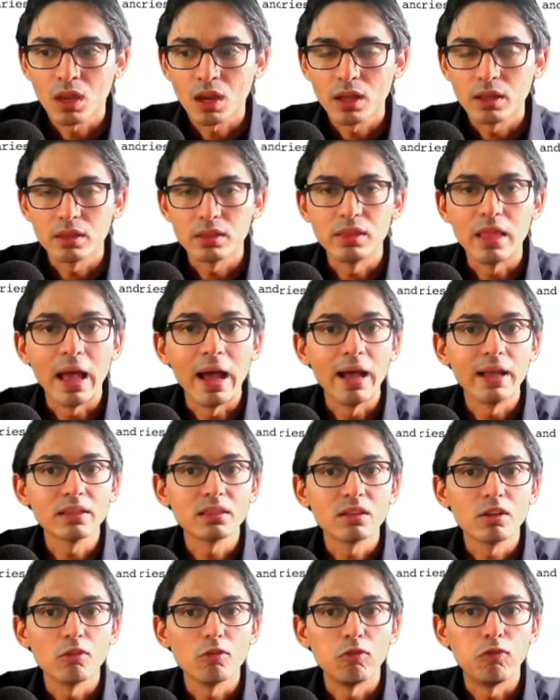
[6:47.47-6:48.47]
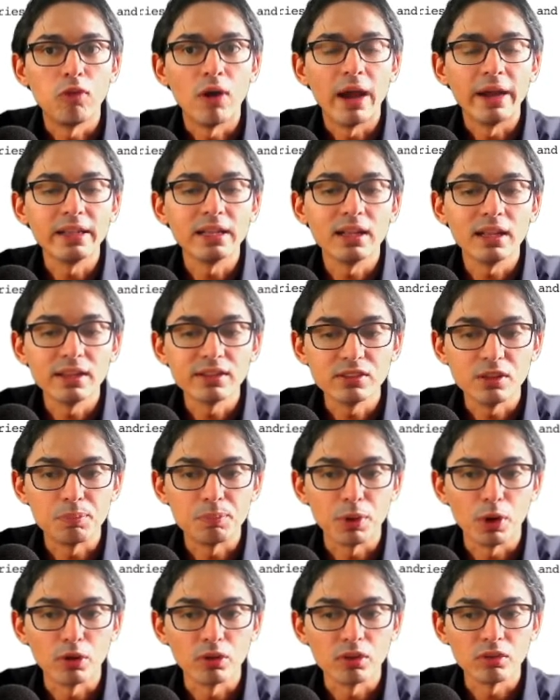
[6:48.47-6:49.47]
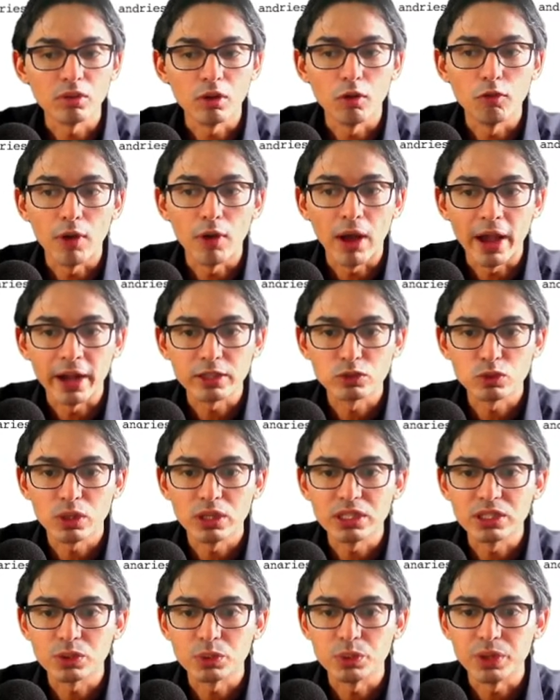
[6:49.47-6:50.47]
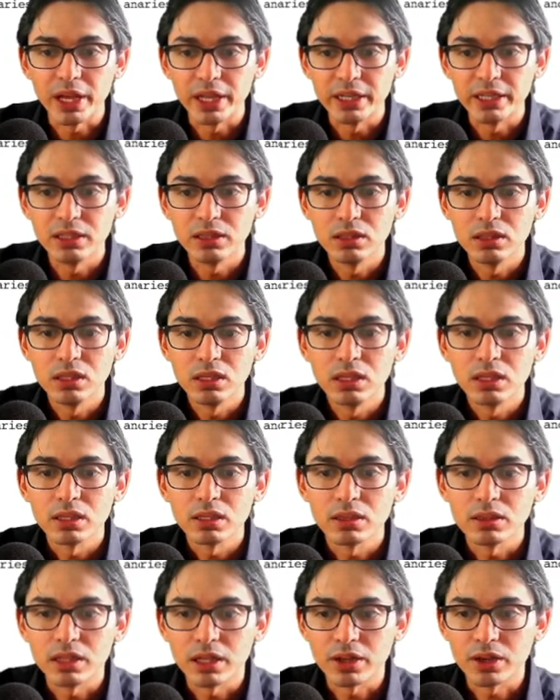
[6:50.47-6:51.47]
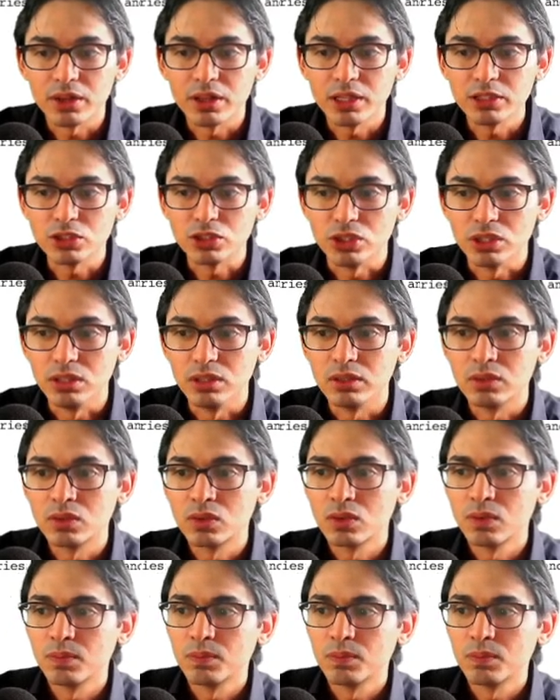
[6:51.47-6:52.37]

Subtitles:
That finalized the process of actually creating the credentials.